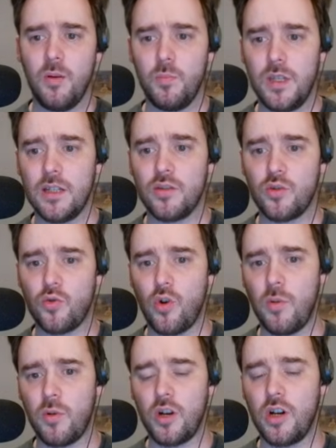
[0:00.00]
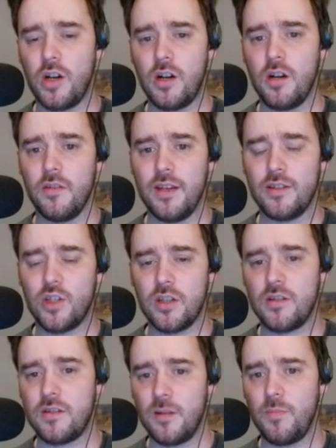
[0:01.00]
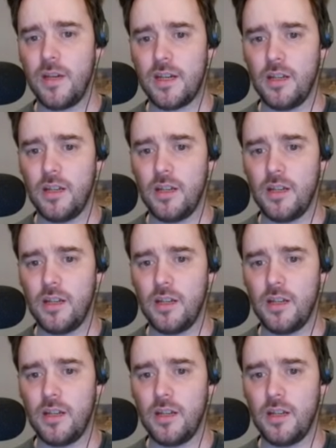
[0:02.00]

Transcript: being stronger than just Stim Pack